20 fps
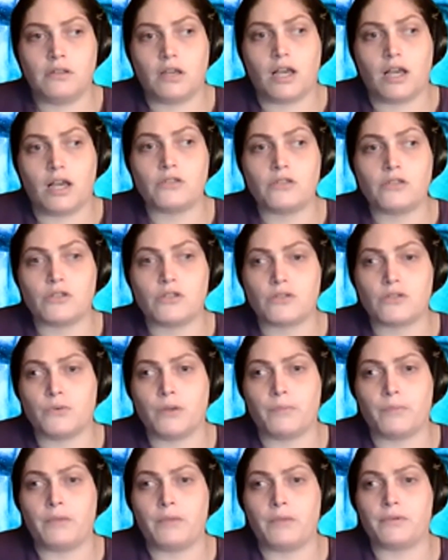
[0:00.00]
I just
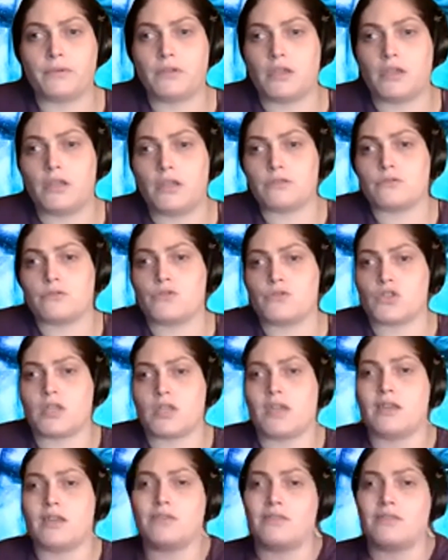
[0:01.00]
want people to
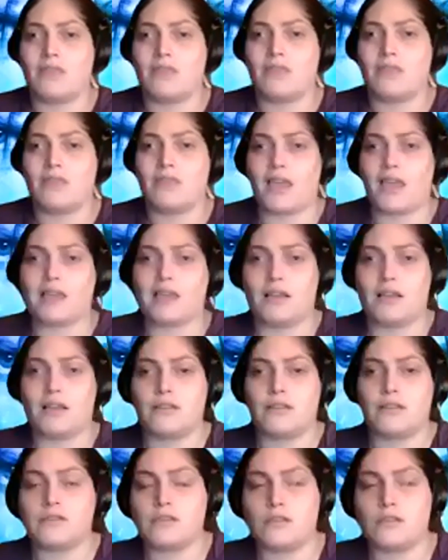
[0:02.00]
understand that kind of
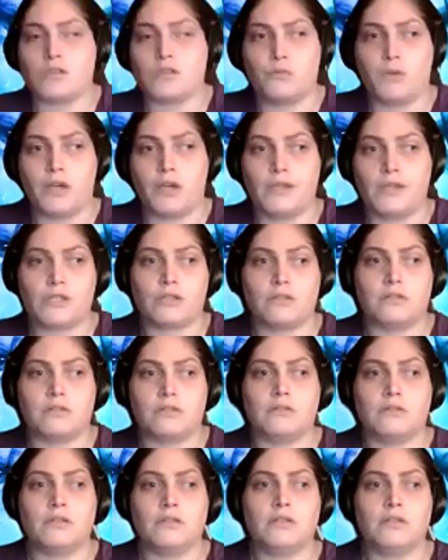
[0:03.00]
situation.
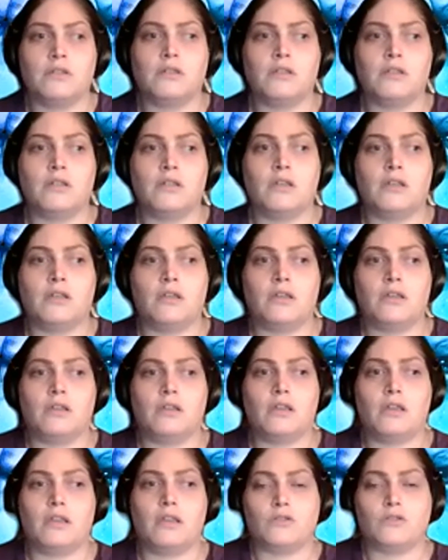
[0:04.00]

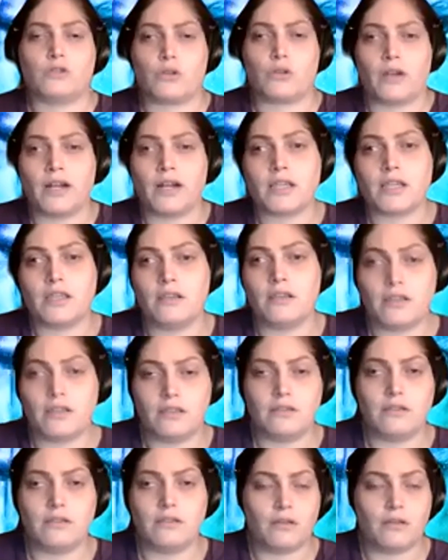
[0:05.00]
Try to
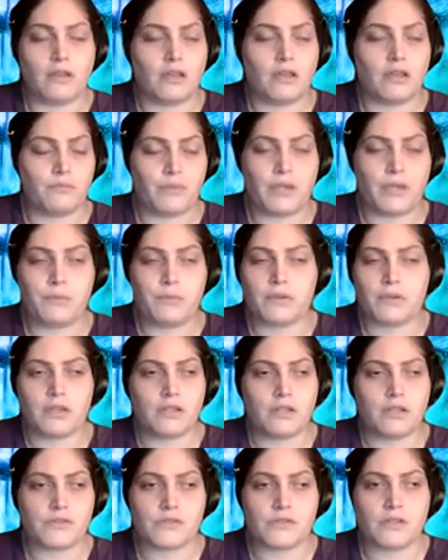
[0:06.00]
people
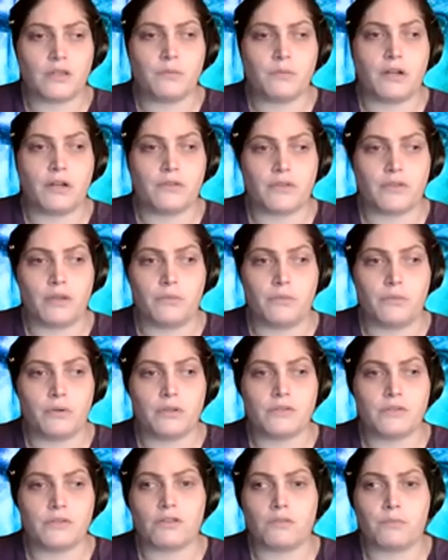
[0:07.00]
can assume all they
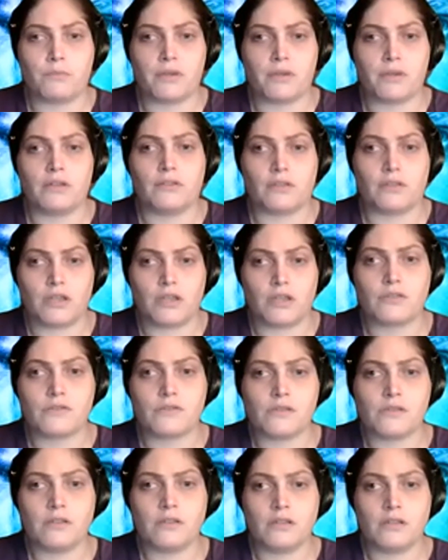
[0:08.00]
want to, but
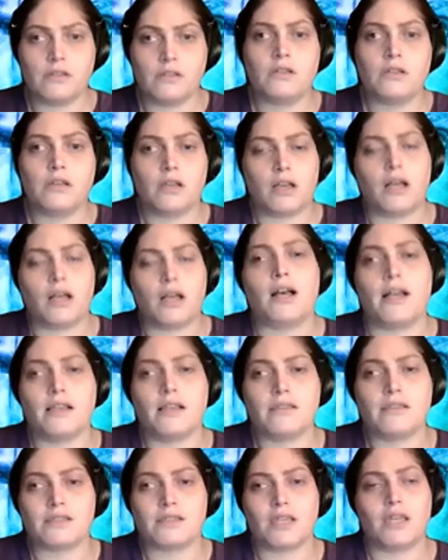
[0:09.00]
unless I
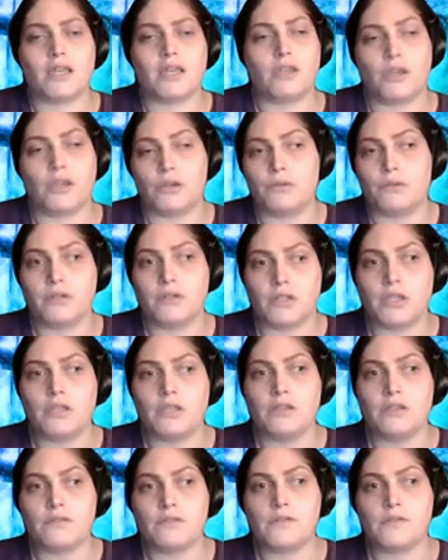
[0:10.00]
say who it
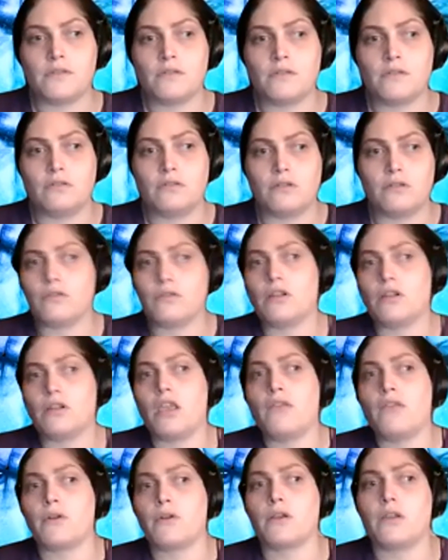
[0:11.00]
is, you're
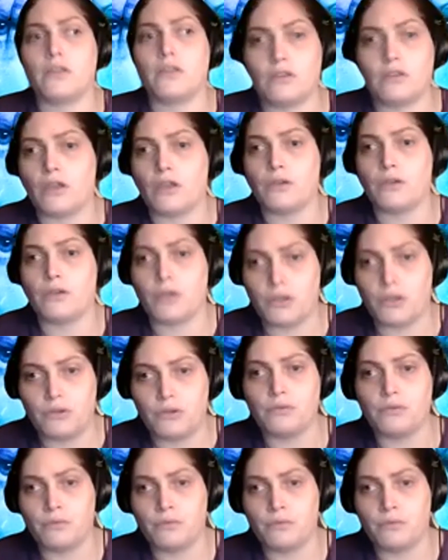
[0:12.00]
never going to know
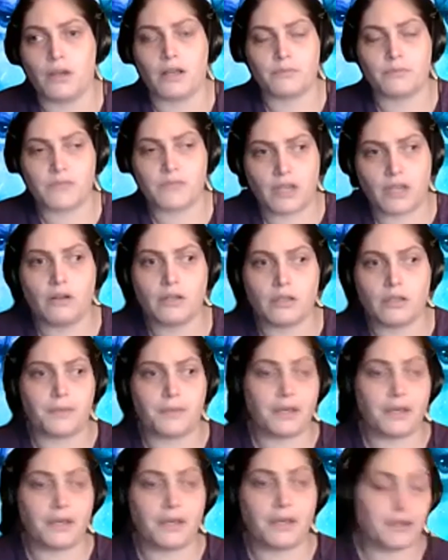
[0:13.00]
who I'm talking
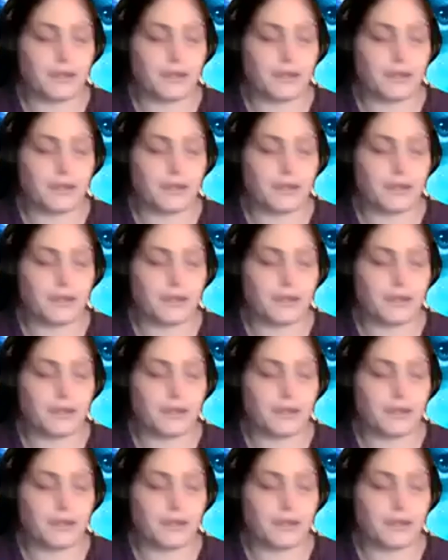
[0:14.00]
about.